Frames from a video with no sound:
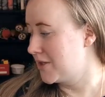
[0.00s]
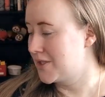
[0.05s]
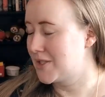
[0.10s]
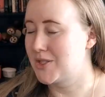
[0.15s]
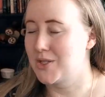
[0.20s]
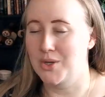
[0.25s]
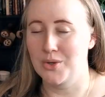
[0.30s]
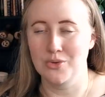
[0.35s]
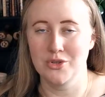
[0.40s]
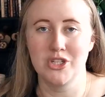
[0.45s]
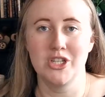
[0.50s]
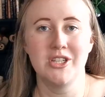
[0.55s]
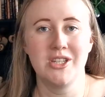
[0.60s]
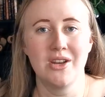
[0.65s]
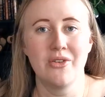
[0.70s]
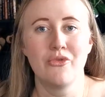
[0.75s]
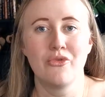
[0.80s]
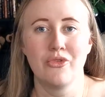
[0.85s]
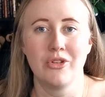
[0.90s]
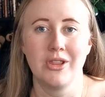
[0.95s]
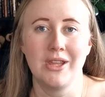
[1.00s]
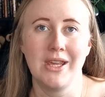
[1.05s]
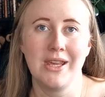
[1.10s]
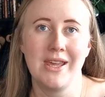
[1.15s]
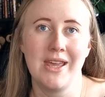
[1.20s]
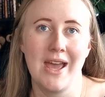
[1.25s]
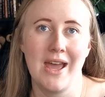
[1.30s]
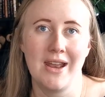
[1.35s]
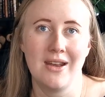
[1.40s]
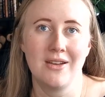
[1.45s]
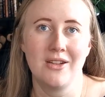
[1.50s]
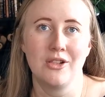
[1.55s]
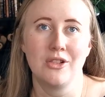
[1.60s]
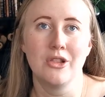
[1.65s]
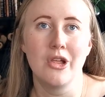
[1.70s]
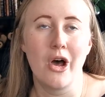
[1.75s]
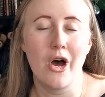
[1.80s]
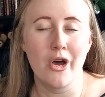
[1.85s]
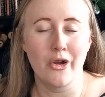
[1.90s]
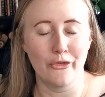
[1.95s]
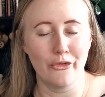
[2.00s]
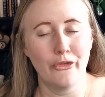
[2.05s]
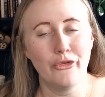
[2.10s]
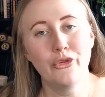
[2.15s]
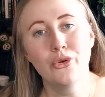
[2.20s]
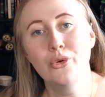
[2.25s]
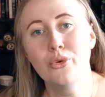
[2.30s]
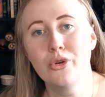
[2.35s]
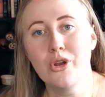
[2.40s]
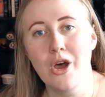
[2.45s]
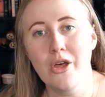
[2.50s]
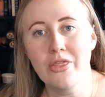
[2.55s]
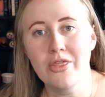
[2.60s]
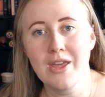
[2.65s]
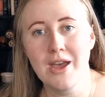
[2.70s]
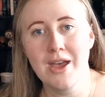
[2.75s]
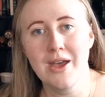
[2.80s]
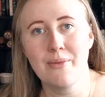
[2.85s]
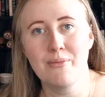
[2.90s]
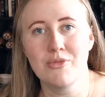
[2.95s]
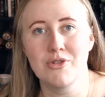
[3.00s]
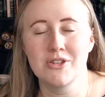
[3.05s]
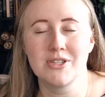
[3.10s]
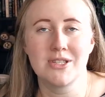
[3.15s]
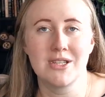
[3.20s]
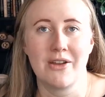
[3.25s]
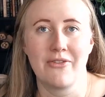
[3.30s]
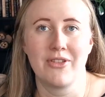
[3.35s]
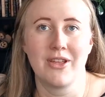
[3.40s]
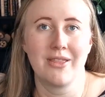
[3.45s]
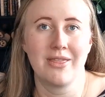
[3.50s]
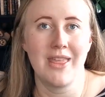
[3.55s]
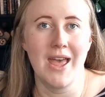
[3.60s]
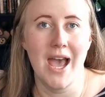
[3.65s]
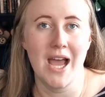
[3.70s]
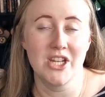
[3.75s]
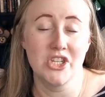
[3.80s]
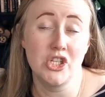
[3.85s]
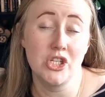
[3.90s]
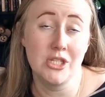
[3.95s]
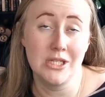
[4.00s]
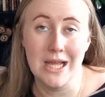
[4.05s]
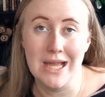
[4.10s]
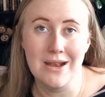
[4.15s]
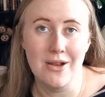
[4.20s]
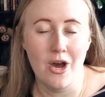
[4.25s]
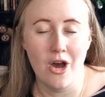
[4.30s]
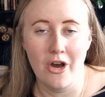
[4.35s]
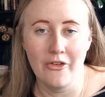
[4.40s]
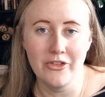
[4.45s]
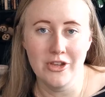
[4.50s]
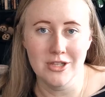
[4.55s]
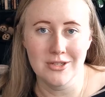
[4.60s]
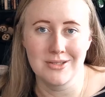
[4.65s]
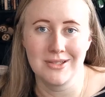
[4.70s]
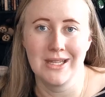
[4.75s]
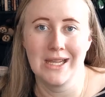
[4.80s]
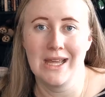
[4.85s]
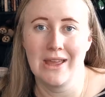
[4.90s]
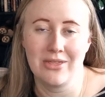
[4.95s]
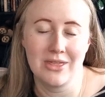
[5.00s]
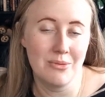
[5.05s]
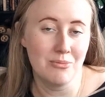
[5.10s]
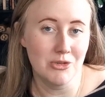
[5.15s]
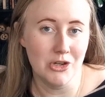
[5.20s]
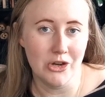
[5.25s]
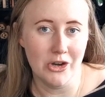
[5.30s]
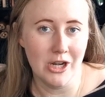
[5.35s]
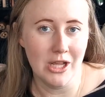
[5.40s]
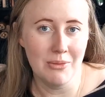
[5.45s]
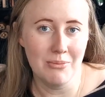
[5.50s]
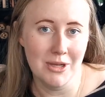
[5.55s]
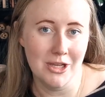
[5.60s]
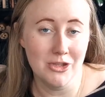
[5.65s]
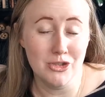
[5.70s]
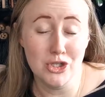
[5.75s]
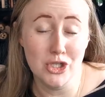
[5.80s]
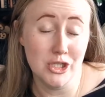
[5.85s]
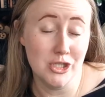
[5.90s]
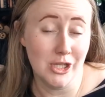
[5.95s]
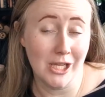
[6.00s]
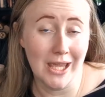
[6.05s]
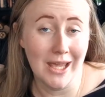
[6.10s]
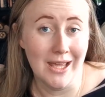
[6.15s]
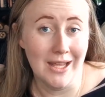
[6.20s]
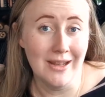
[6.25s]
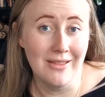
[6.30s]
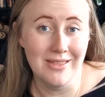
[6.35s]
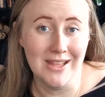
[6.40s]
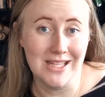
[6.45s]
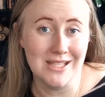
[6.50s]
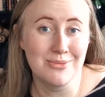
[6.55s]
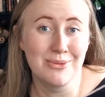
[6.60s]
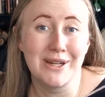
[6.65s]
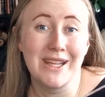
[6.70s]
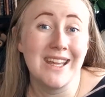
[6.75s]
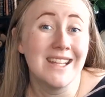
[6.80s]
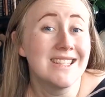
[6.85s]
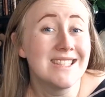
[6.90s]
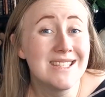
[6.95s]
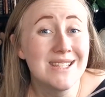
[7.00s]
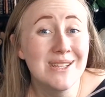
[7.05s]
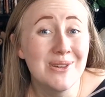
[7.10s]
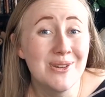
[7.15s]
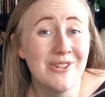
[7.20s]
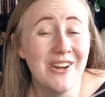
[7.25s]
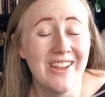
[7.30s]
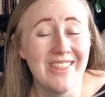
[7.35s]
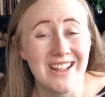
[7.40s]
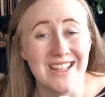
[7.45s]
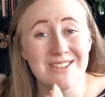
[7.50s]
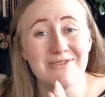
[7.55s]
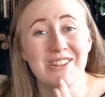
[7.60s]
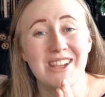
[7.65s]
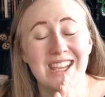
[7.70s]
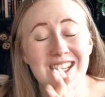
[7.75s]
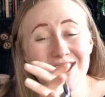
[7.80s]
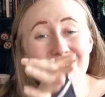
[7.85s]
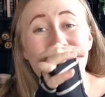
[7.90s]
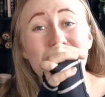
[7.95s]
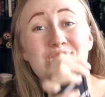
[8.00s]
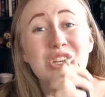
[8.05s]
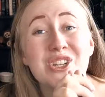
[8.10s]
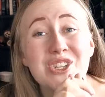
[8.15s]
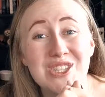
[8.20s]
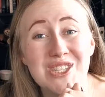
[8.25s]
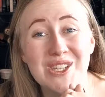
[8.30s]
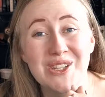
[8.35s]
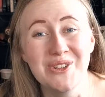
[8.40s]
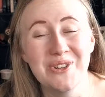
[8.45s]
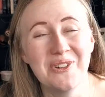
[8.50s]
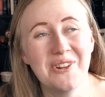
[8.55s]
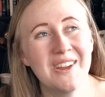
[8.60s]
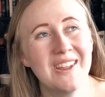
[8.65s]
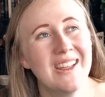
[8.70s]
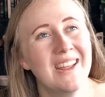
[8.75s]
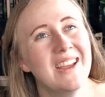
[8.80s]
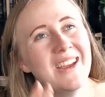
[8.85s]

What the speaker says: So she didn't really get a lot of food on them or stuff like that. She did obviously get them dirty because she's a kid, and that's what kids do, and that's what kids should do.